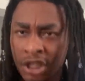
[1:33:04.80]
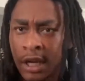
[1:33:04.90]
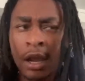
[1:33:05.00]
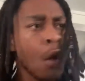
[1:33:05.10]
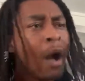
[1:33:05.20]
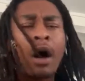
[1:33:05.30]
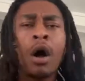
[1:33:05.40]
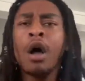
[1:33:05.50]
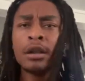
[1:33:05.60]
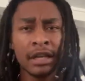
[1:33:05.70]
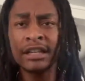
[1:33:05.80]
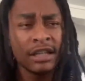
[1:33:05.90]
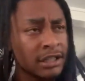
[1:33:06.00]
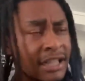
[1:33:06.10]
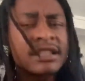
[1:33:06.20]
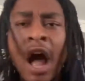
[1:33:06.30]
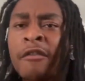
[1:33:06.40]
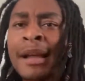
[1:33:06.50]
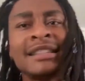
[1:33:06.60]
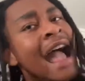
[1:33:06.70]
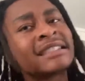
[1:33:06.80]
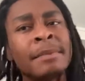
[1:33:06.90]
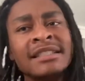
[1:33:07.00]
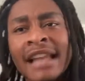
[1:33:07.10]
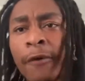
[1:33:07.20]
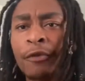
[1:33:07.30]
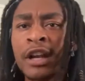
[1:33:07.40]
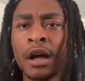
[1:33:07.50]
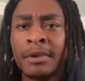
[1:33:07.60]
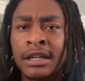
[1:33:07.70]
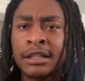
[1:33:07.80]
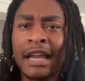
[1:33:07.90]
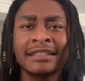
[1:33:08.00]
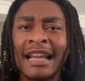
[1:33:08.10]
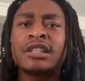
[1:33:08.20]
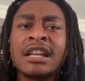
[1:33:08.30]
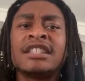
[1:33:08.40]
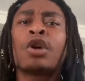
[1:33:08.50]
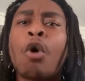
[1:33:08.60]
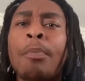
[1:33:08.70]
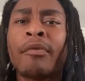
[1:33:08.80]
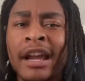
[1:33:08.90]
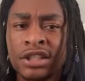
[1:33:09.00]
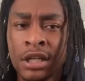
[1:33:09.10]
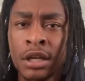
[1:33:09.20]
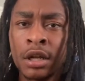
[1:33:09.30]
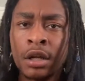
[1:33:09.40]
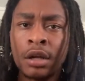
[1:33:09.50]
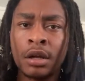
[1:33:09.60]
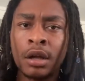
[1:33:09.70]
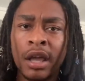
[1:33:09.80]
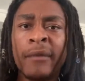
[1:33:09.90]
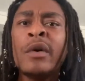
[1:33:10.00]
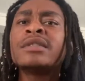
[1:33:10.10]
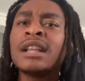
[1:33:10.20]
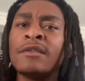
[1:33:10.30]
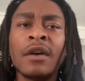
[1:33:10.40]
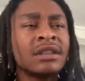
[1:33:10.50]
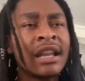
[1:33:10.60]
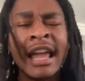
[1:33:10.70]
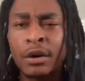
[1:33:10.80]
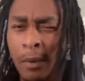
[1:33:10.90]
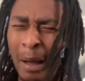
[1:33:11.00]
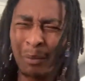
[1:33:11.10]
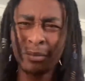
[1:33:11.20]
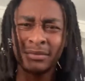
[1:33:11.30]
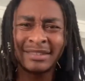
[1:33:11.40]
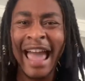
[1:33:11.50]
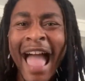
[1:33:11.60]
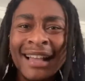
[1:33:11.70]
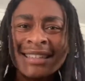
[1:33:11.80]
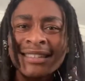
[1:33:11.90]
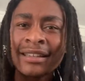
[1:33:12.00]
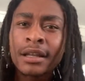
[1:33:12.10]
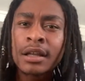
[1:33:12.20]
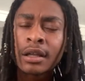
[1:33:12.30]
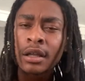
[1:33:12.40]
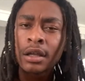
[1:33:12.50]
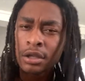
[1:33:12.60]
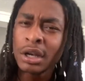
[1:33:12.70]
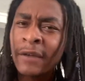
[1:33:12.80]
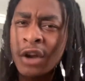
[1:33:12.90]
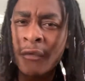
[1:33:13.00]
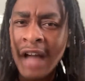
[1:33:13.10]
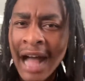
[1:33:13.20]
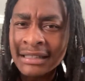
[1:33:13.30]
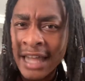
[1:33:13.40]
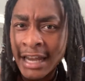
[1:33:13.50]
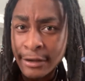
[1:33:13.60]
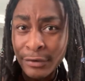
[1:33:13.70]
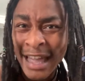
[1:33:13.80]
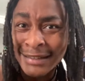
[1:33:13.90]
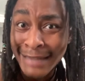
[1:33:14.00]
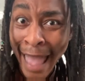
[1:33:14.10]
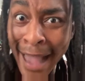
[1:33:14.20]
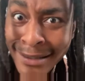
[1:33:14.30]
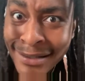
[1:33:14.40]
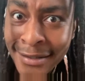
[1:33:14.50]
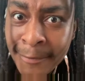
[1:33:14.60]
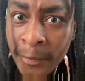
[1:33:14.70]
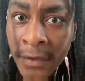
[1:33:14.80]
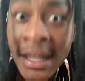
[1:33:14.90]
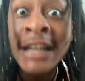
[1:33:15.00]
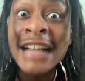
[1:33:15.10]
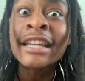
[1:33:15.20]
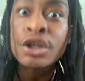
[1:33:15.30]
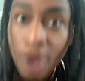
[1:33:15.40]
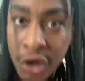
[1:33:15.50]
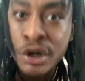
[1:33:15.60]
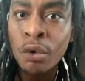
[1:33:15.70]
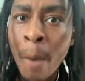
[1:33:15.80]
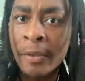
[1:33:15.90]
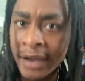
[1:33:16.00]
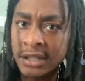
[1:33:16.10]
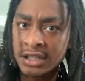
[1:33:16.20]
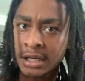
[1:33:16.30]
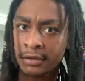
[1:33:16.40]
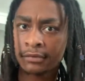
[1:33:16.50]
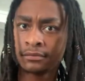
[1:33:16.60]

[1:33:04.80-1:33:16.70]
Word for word: Shit. Well, this, this government taxing me is not freedom, nigga. That, that shit is a corporation. If we was living off the land, what? Tax? You living off God's land and you get taxed? Nigga, that's how you know you're in a corporation.